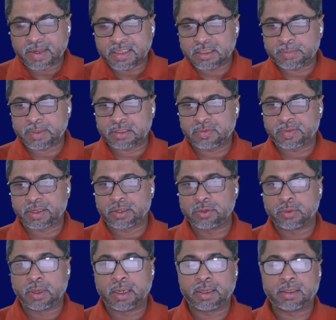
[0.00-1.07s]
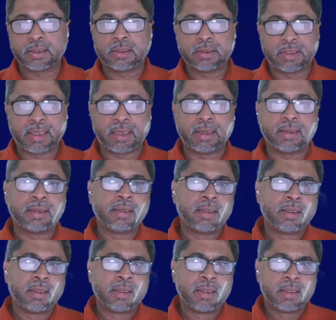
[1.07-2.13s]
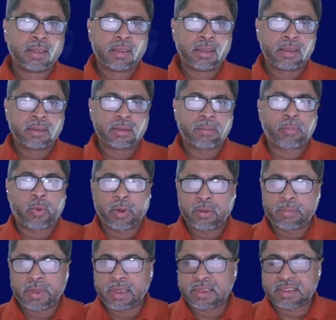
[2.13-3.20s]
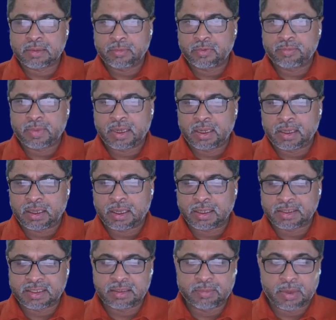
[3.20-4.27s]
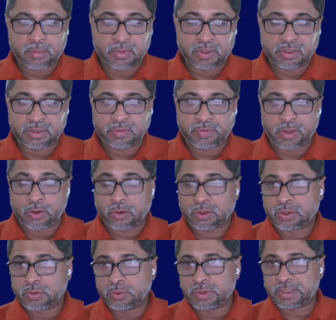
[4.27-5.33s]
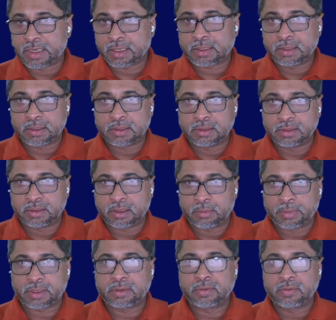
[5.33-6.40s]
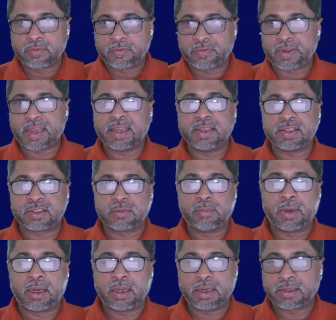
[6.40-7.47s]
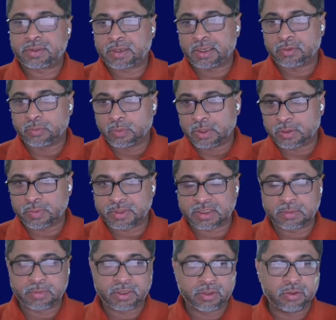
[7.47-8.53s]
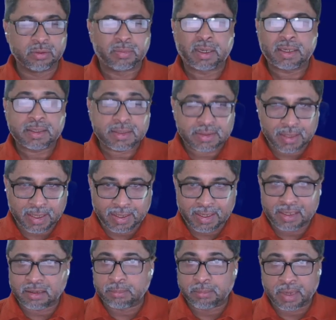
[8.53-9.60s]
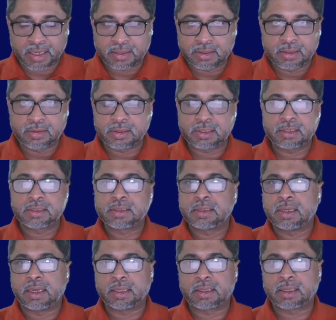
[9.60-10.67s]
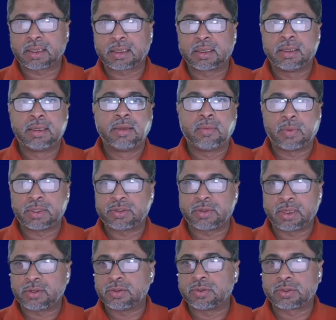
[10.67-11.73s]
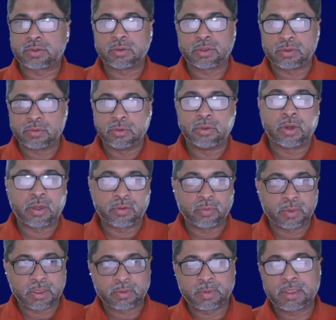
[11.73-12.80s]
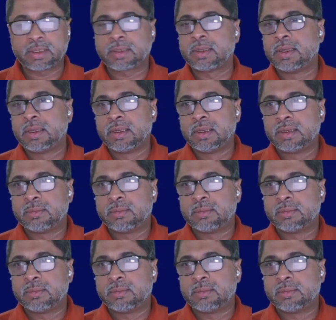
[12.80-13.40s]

Fyne-specific UI there. The point being, some of our team members, if they're not too technical, they're a bit phased by trying to work with something new. But it's, again, a minor irritant. I think once you get used to it, you'll know how to work with it.